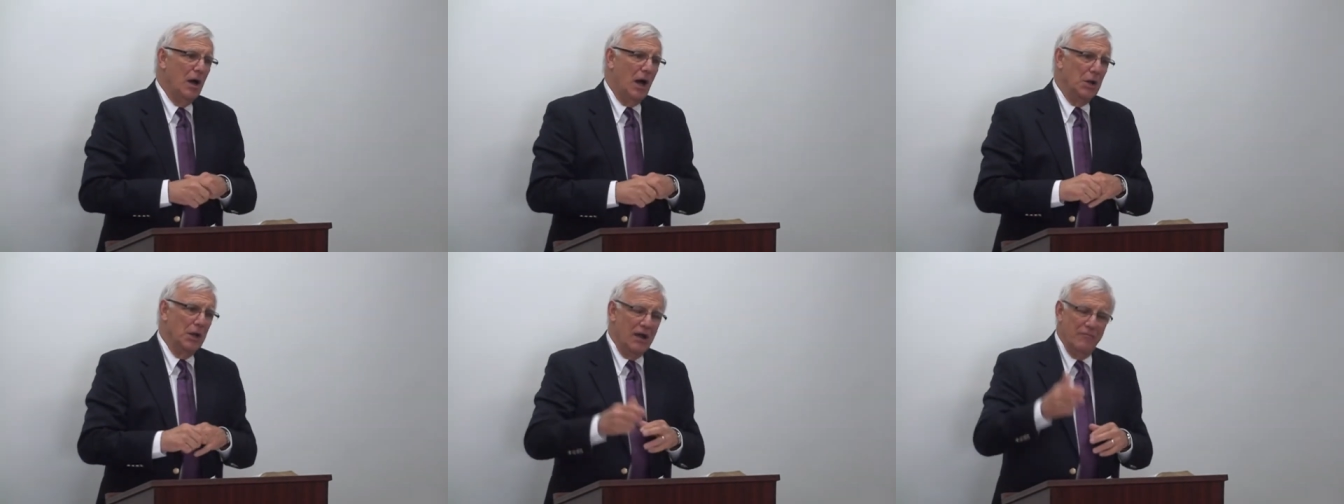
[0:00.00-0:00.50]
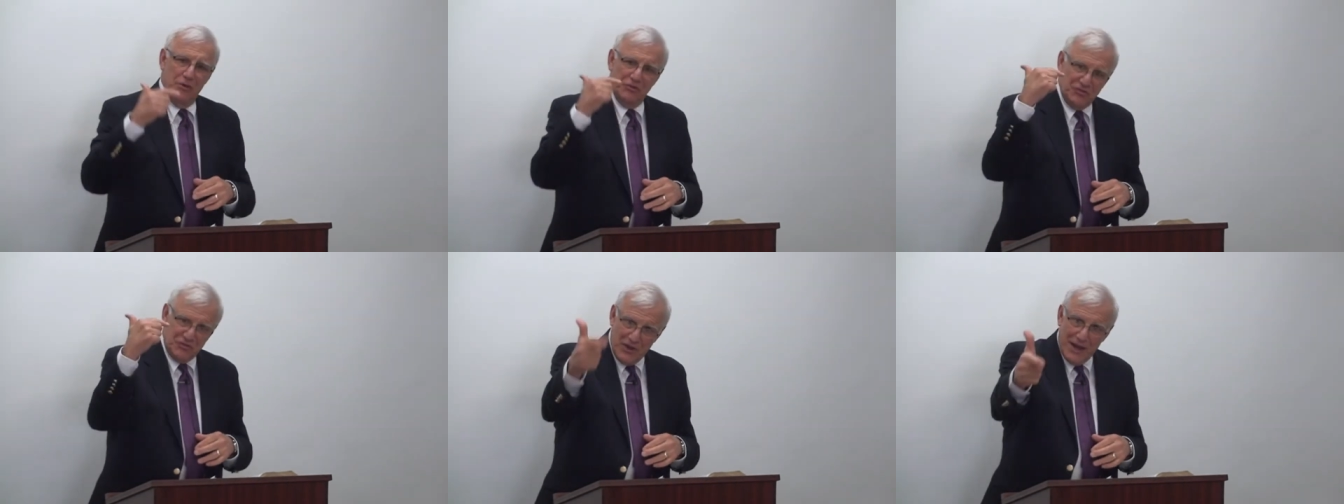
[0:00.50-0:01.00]
I'll have the
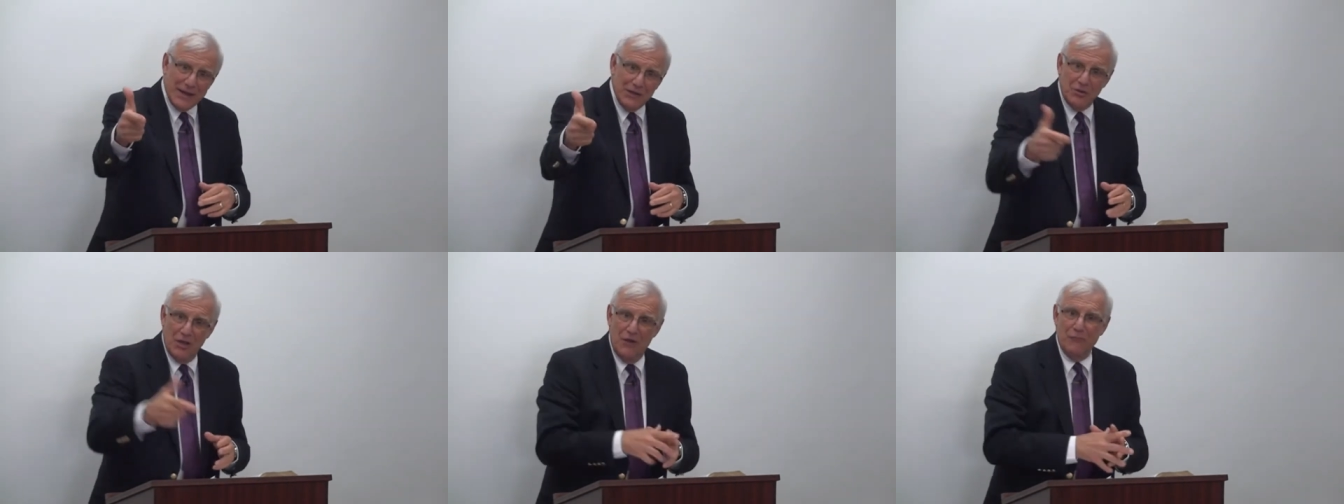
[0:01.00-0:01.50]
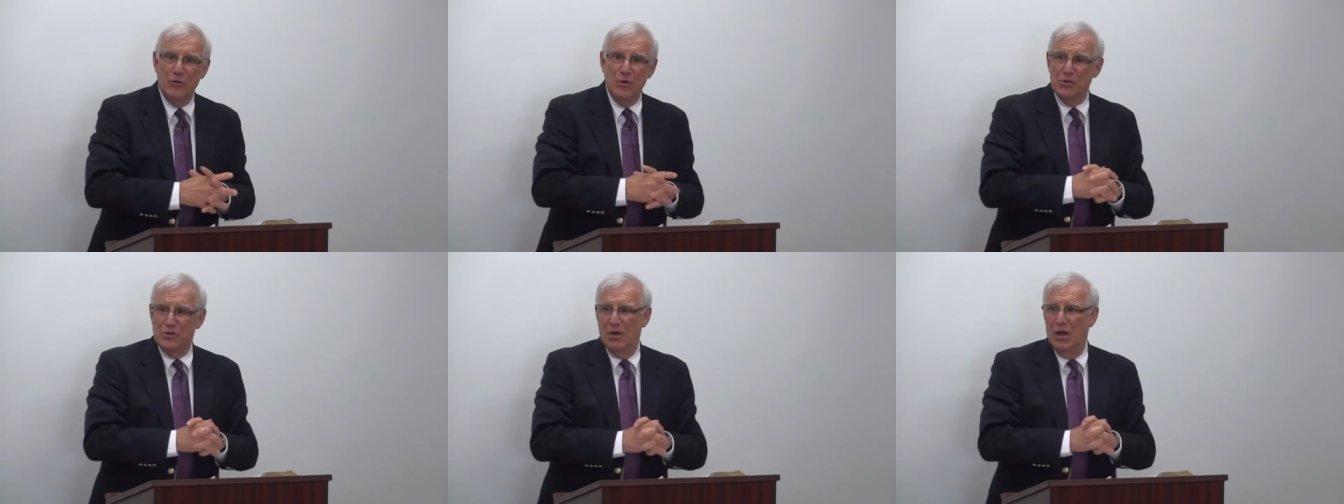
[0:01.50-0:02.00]
second
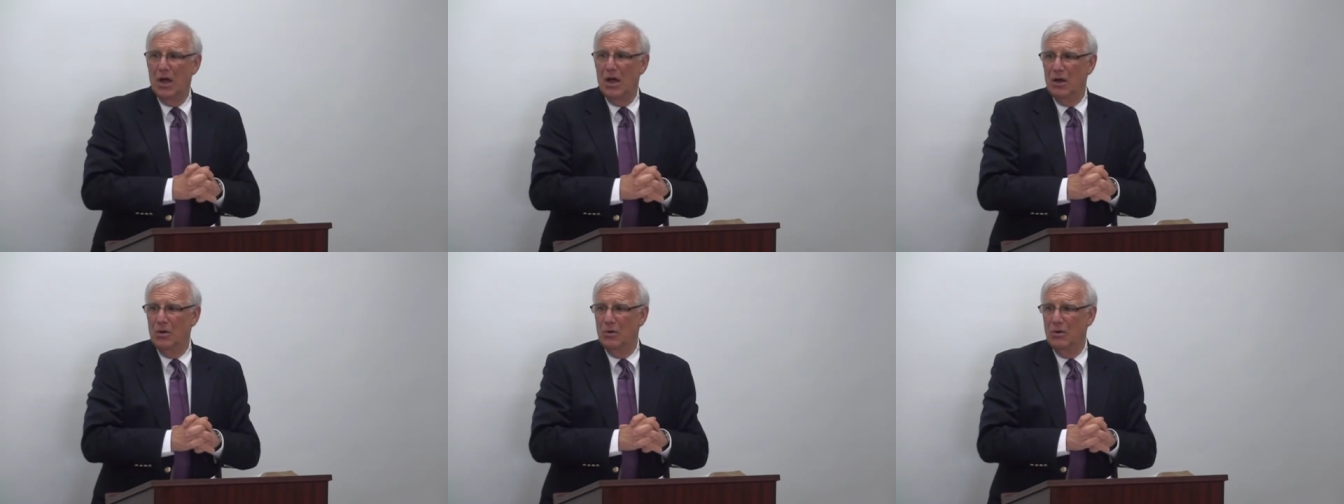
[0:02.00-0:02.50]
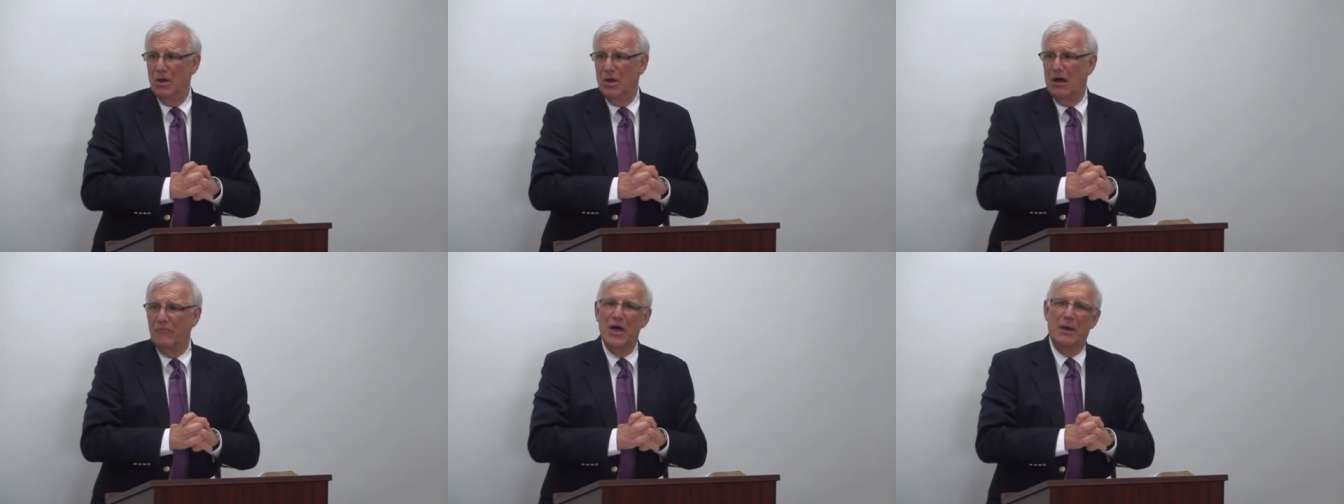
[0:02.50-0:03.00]
effort uh,
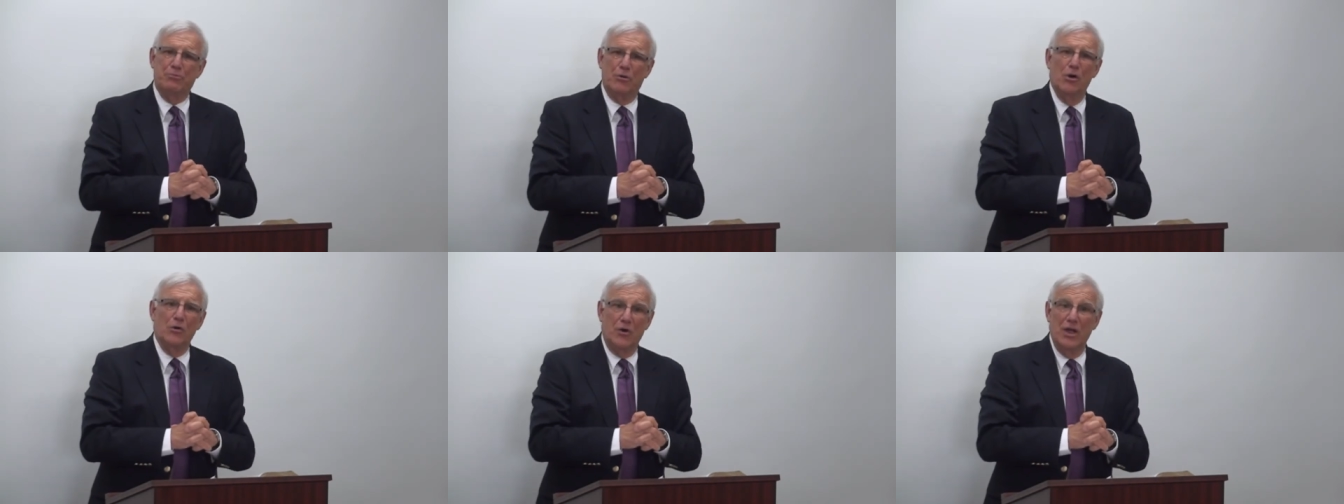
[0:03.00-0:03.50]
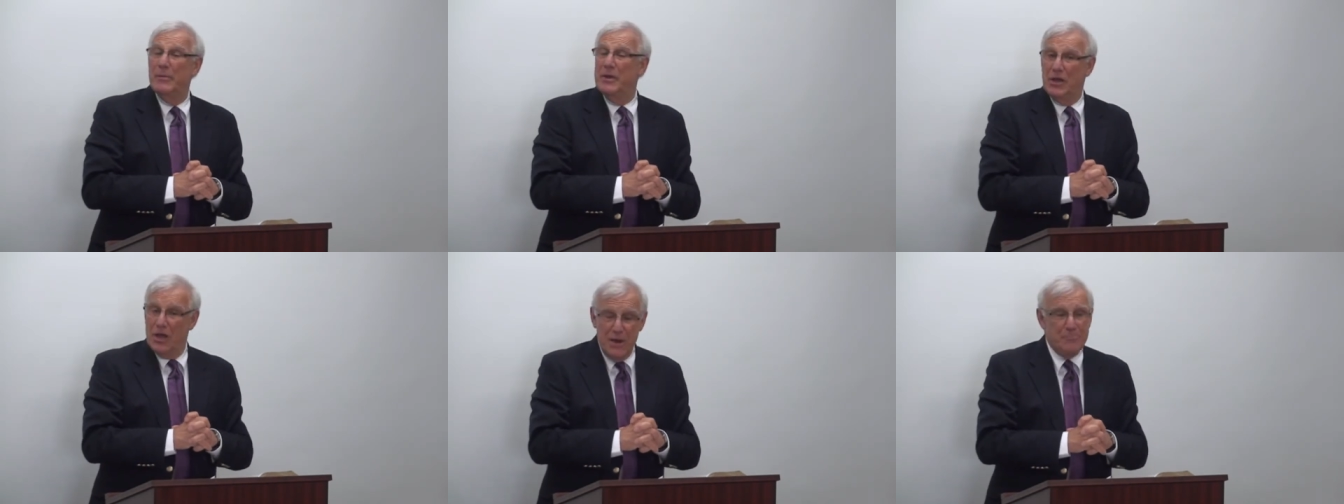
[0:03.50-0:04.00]
of that program
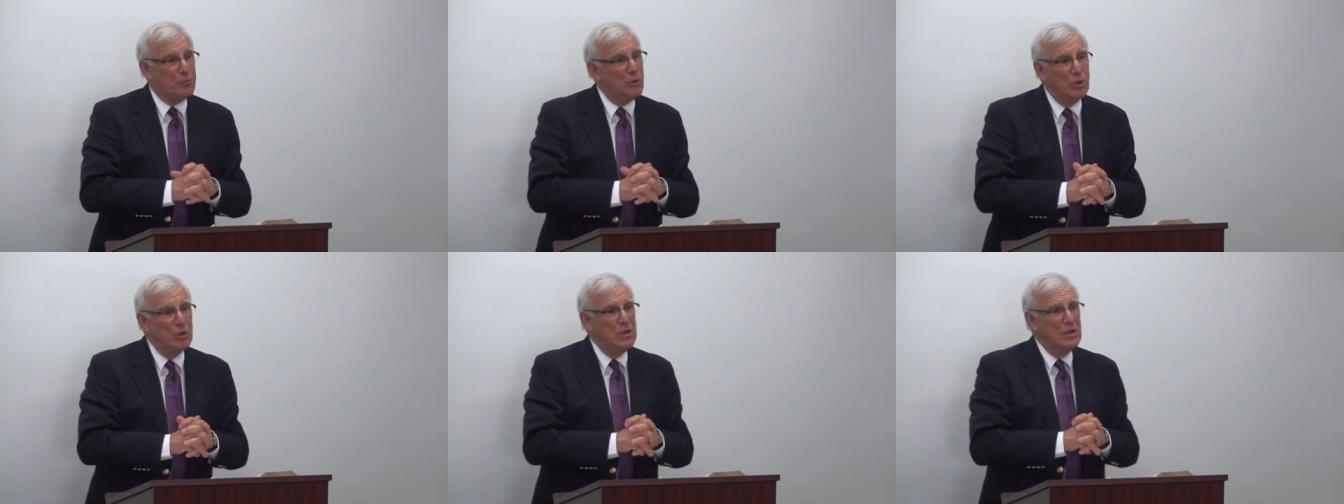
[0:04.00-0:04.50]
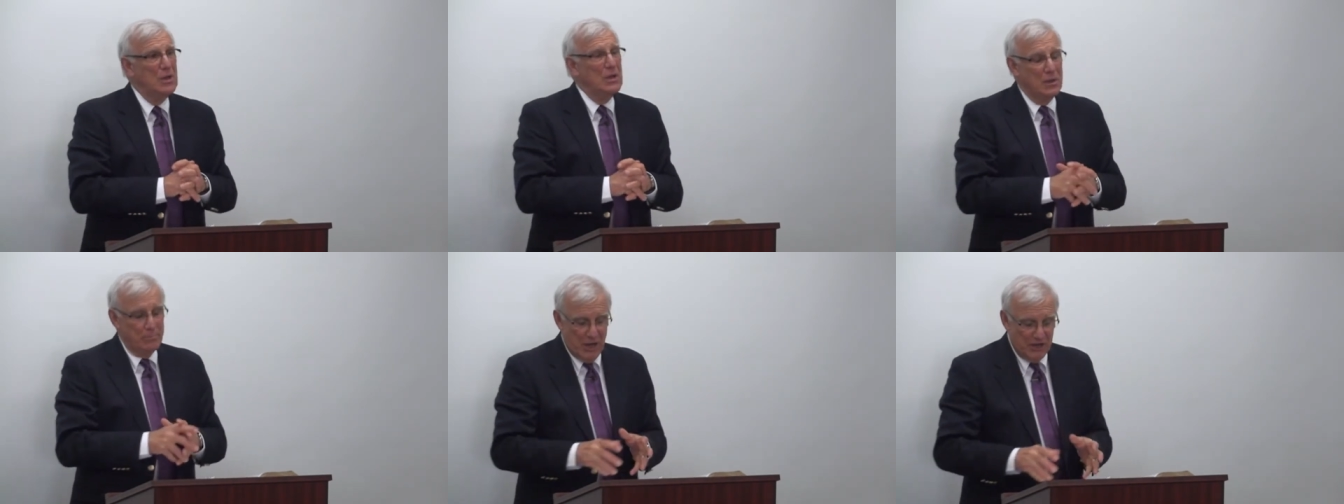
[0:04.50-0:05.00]
in April.
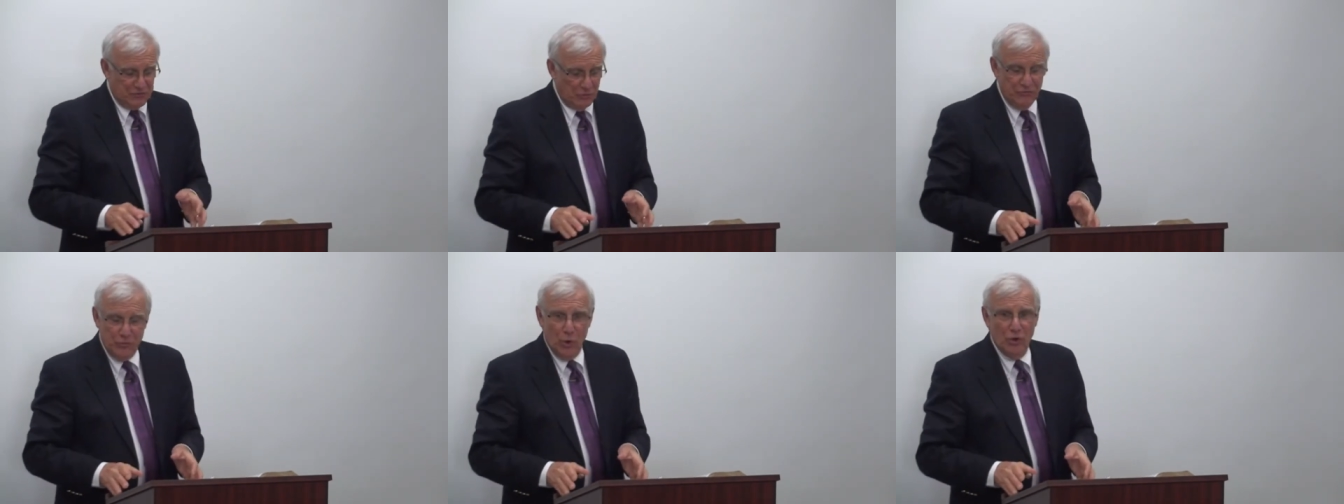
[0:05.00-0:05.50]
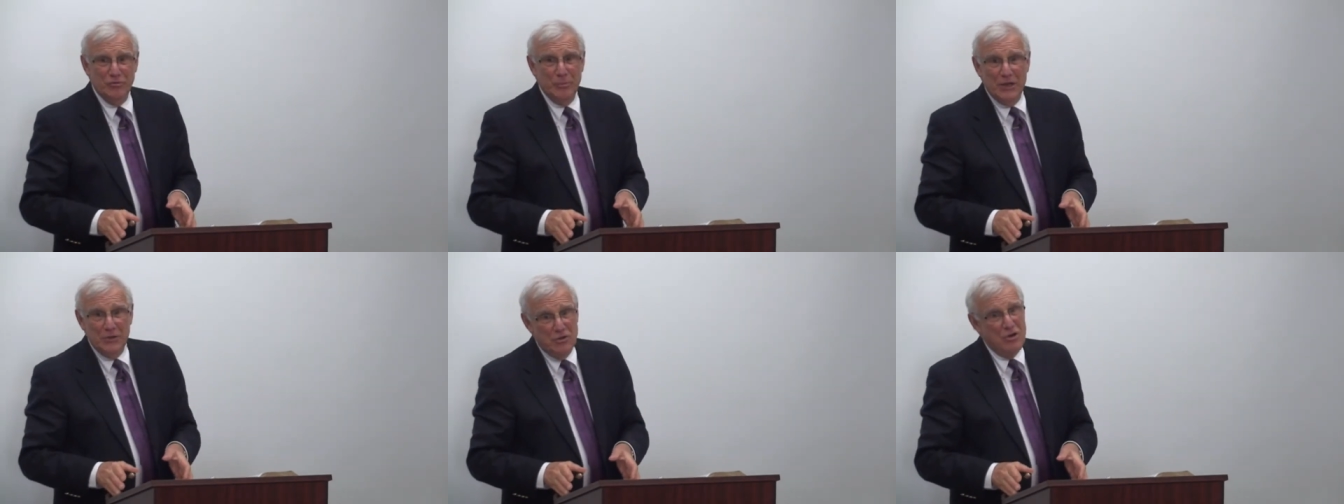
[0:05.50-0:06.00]
Pastor George
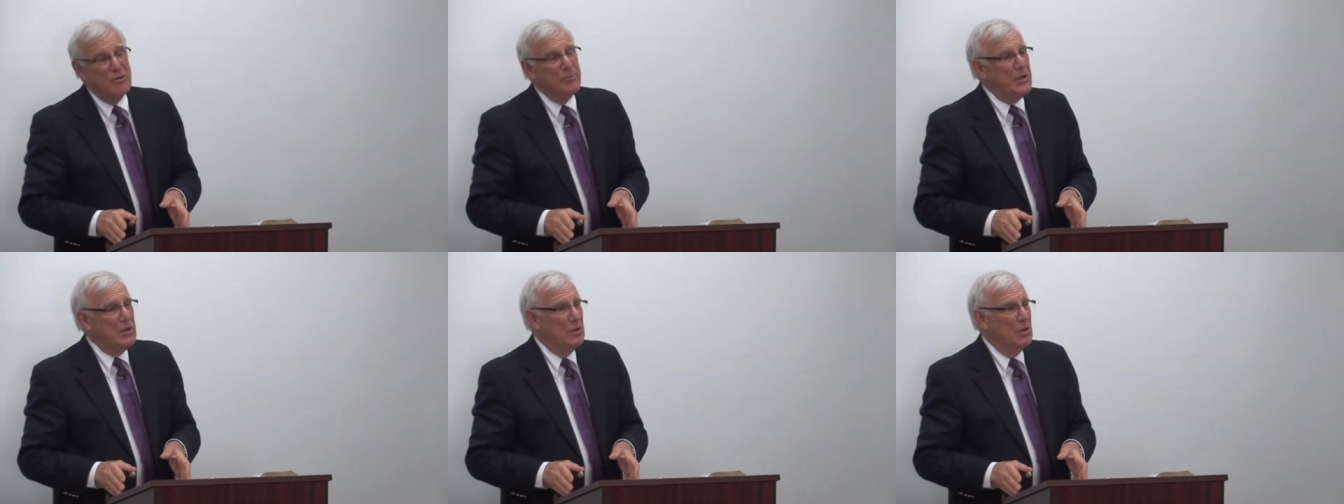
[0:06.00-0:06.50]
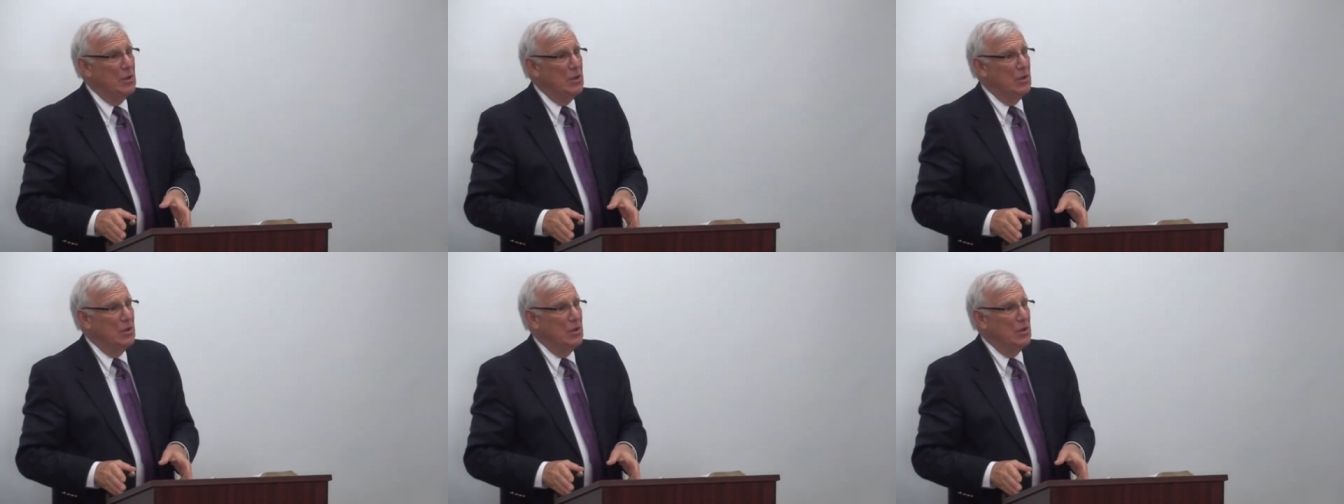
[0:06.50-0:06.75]
McDearman